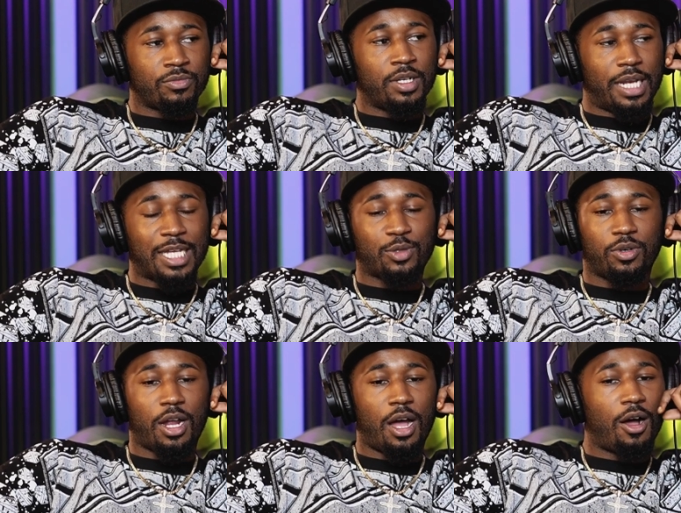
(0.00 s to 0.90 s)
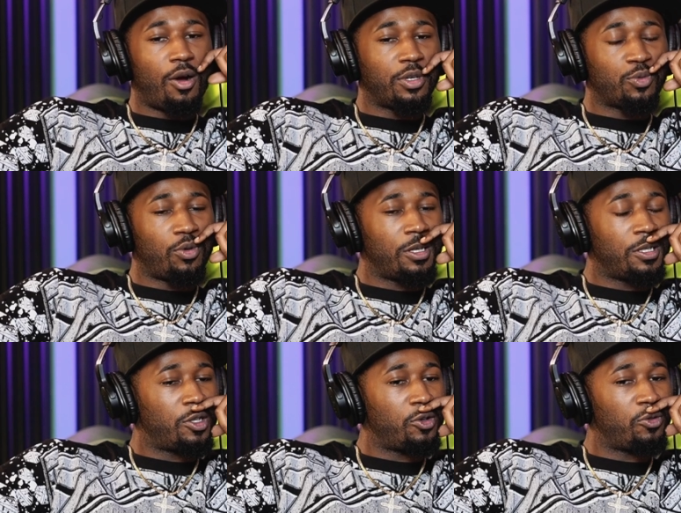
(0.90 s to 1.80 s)
That's what I always wanted
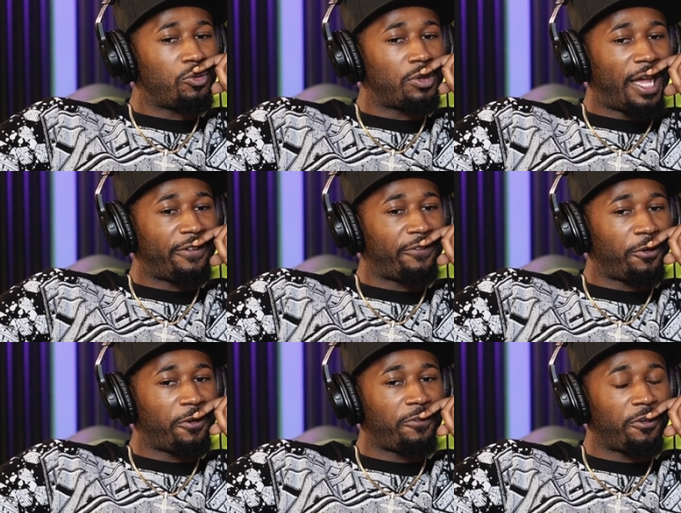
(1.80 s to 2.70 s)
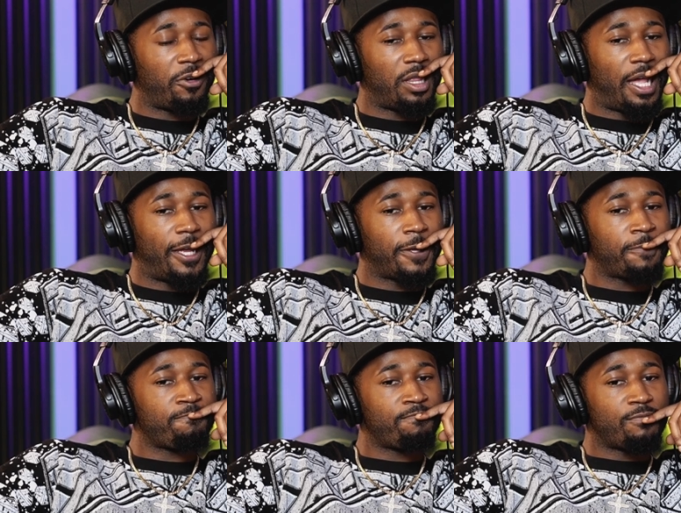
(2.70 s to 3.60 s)
to do. Like for real. Like
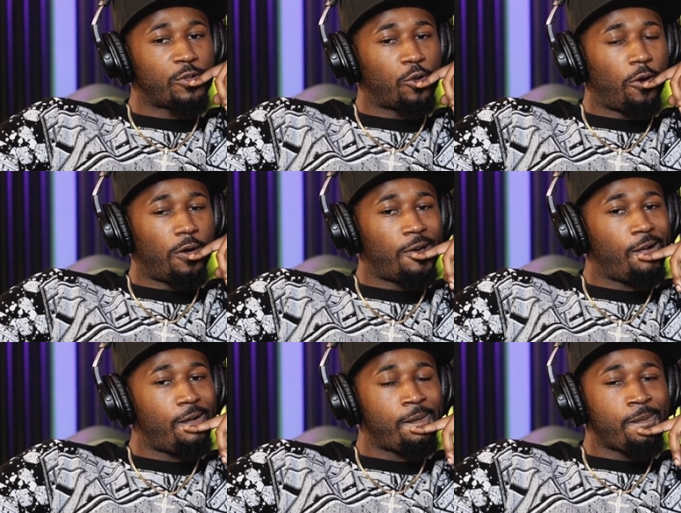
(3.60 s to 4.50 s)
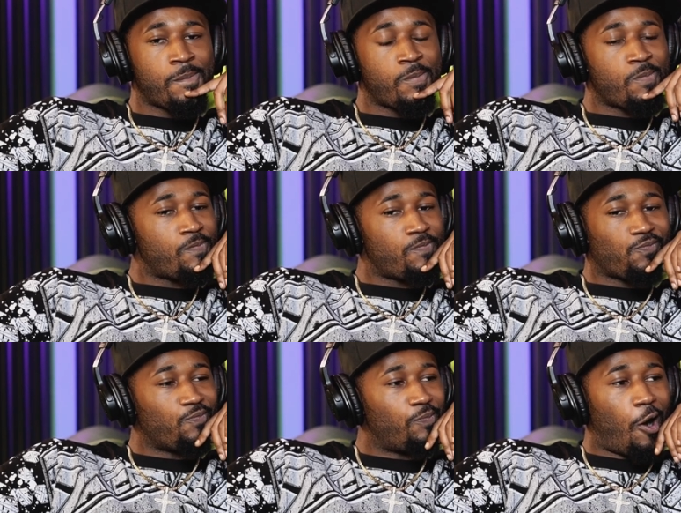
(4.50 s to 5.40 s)
growing up,
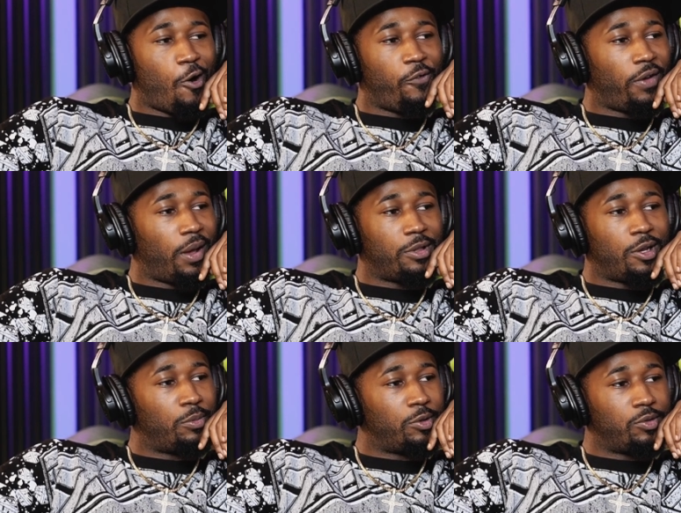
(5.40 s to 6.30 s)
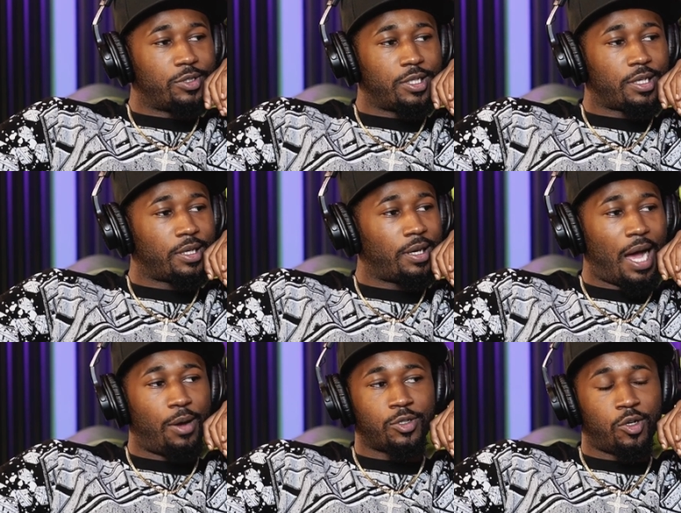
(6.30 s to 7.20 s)
my whole family on music. I
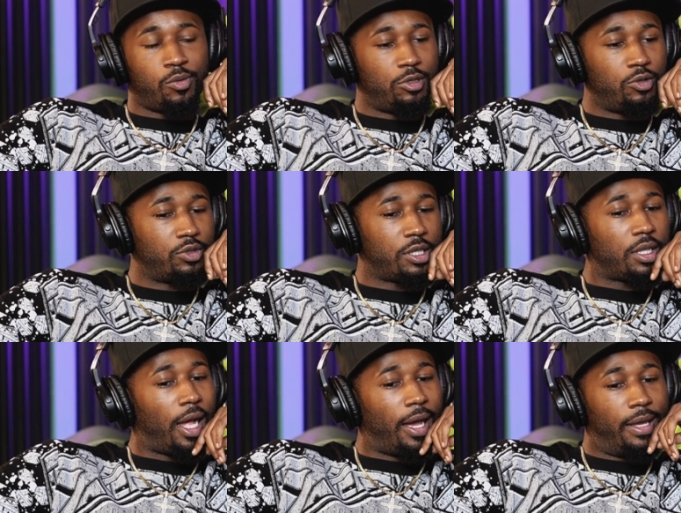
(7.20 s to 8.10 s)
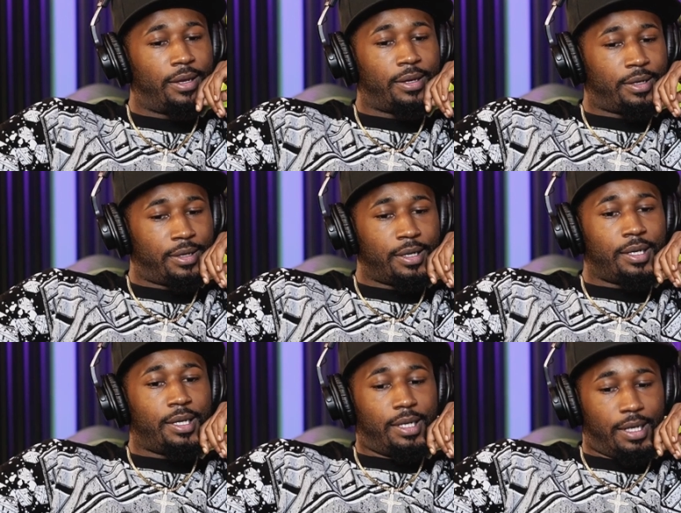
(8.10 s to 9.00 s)
was on music like
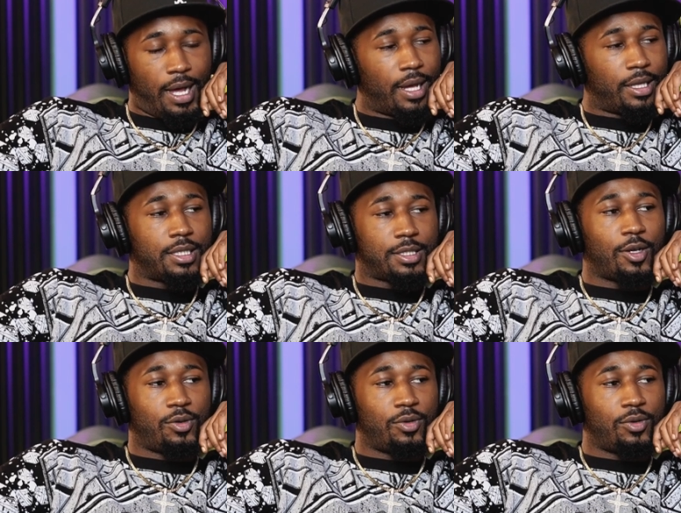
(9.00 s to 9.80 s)
9 years old.